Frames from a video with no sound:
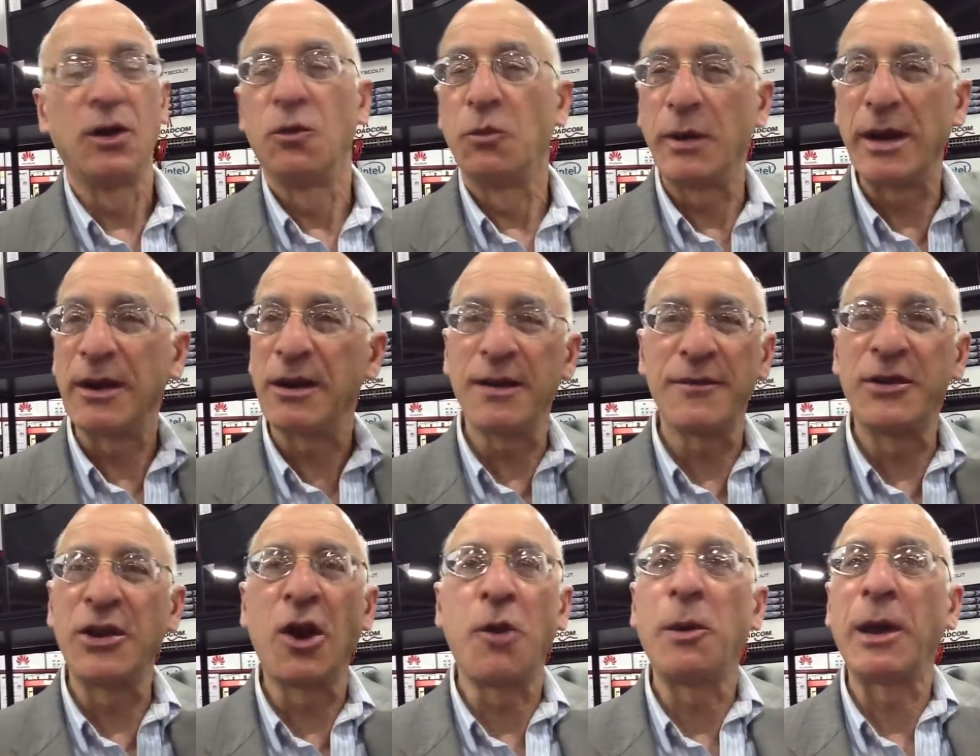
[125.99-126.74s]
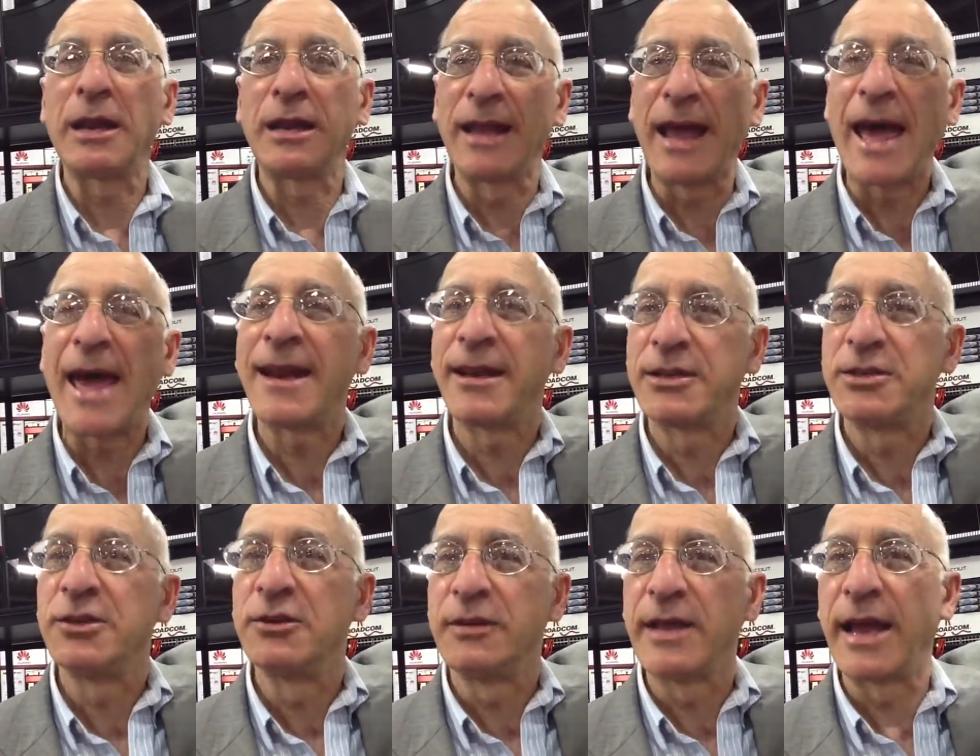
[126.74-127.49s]
We don't even know what
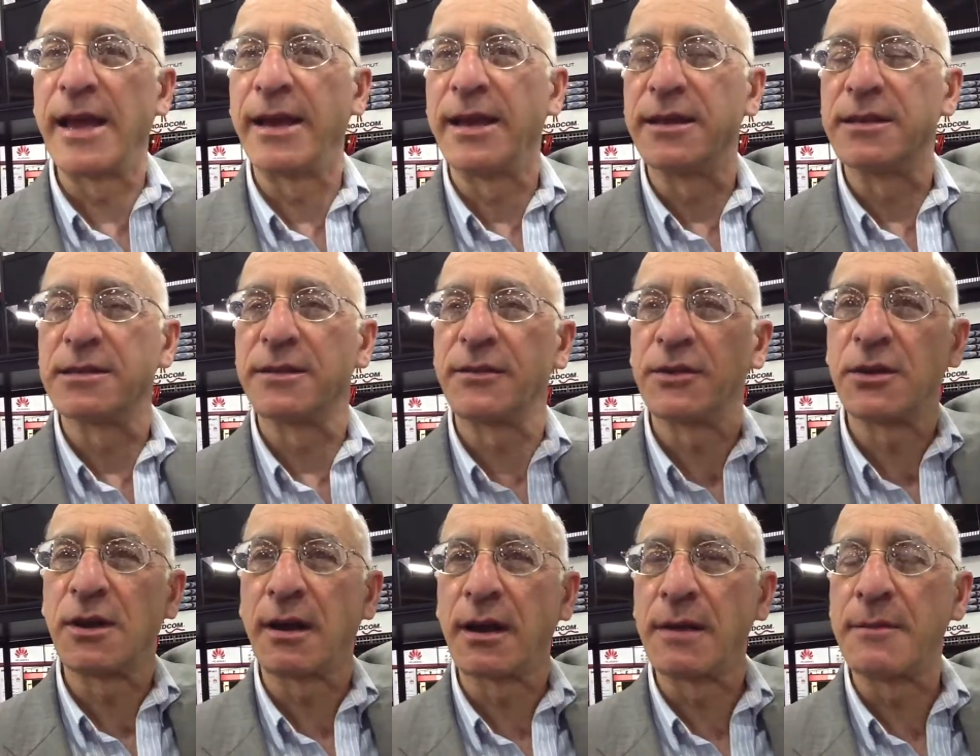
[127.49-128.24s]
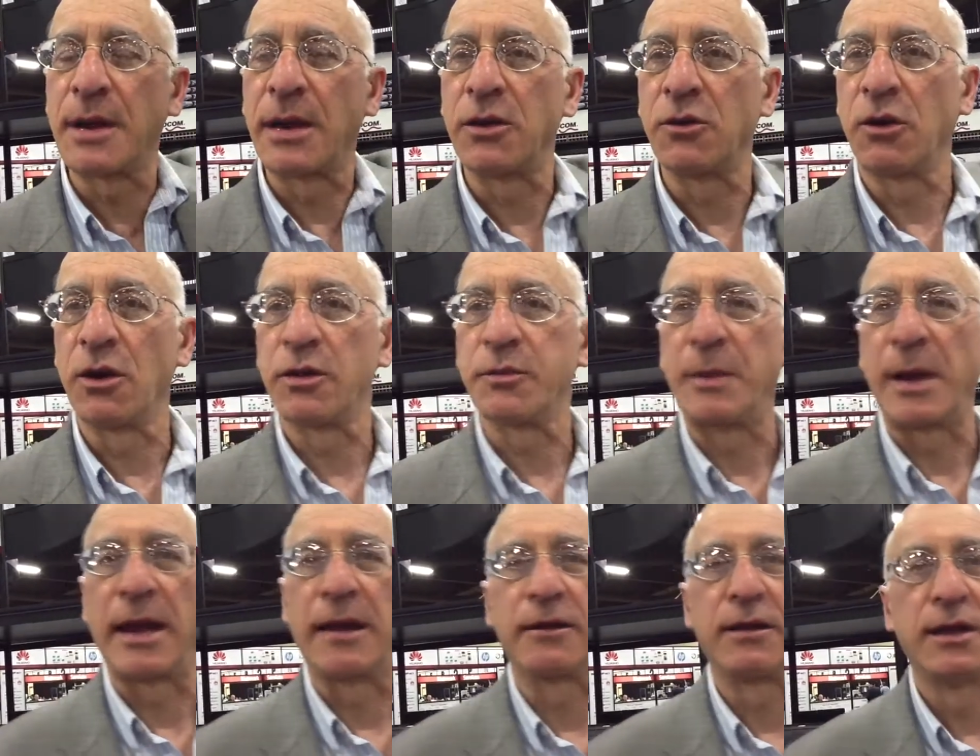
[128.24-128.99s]
latitude that is. We're talking about
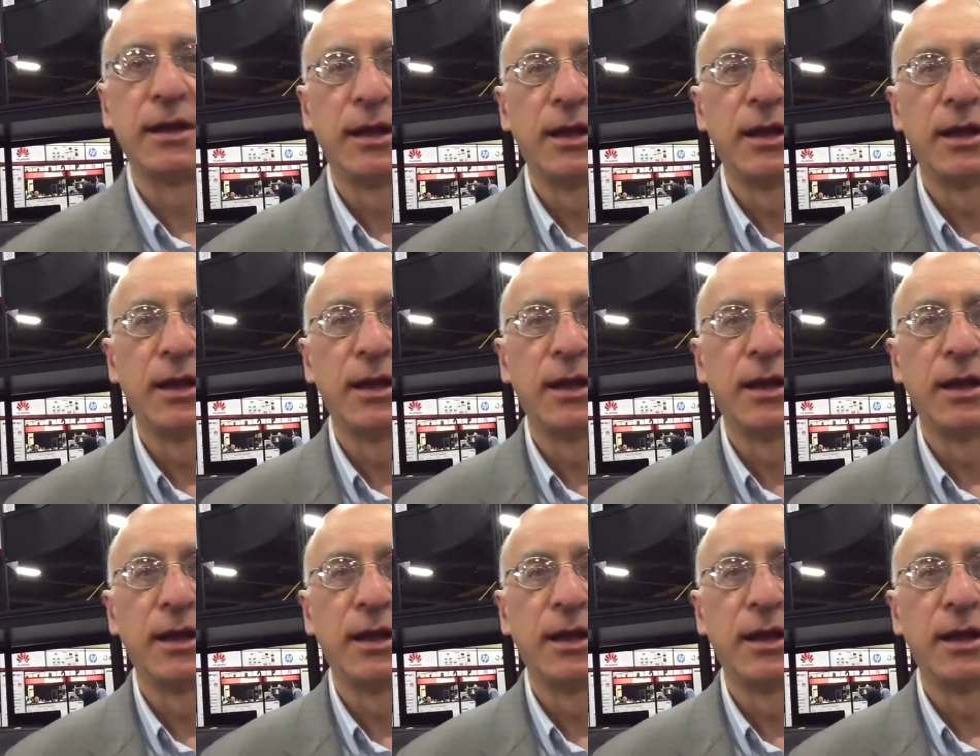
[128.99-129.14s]
northbound.